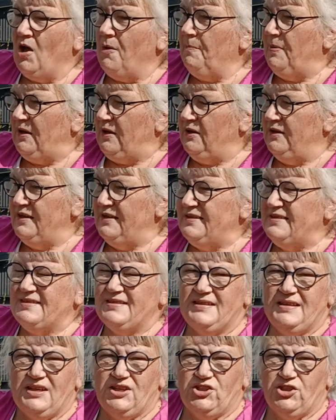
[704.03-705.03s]
but I need to
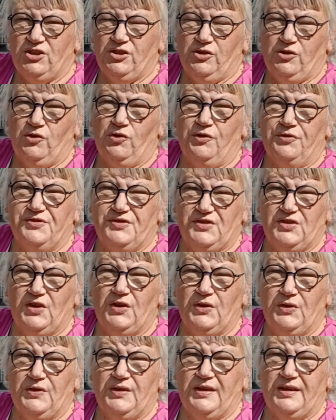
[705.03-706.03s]
section it off
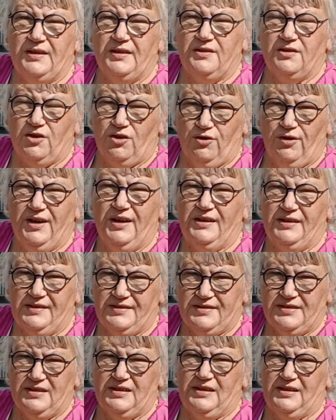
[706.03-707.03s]
so that the crown
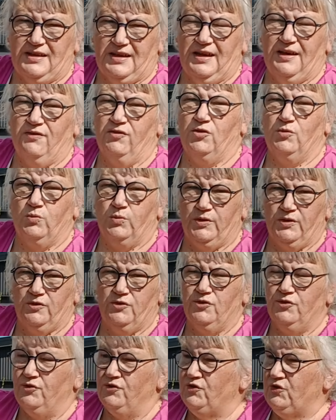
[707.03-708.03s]
doesn't get covered with
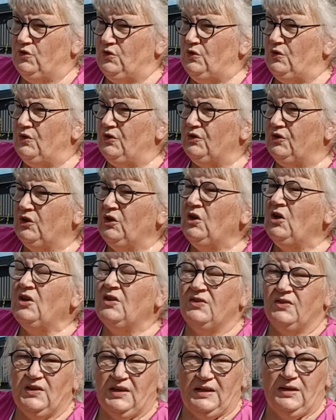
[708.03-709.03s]
new dirt.
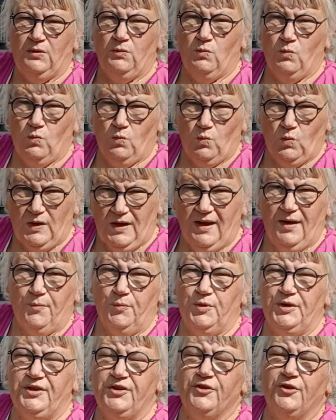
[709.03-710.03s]
Then
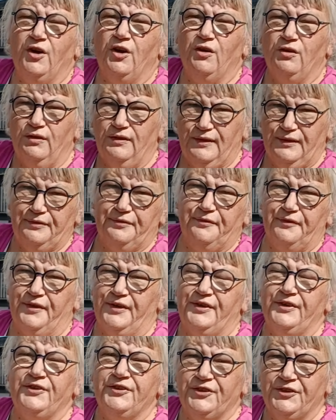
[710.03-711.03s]
come winter I'll lift
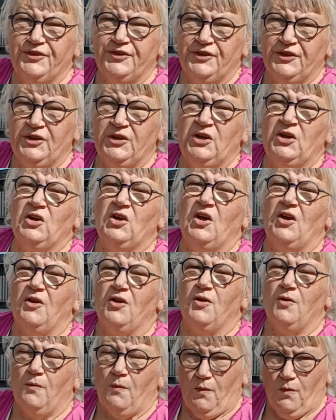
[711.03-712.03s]
it,
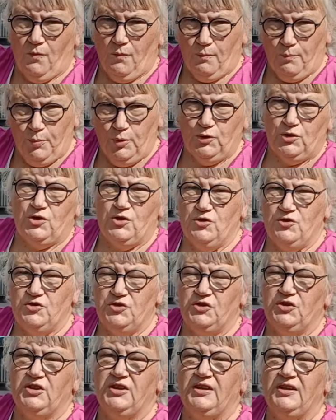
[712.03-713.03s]
put the new
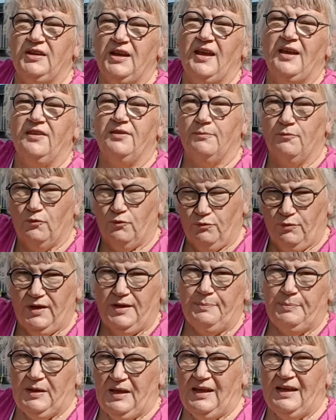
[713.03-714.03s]
dirt in and
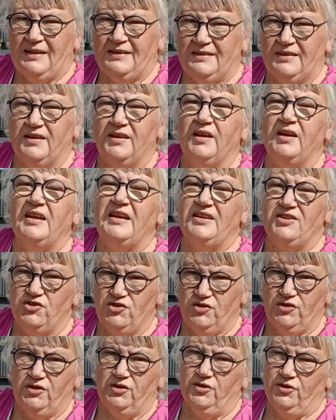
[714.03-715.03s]
replant it
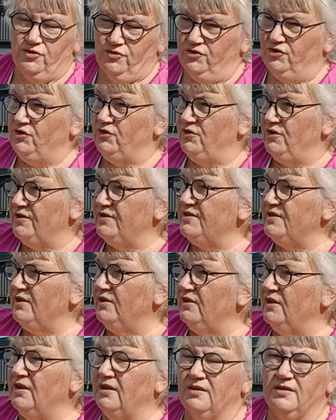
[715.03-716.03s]
into the new dirt
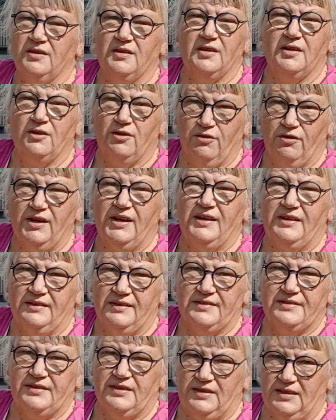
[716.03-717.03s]
so that the crown
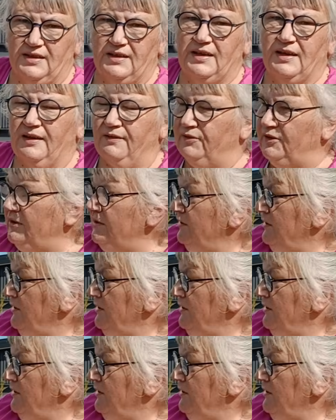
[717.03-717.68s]
doesn't get covered.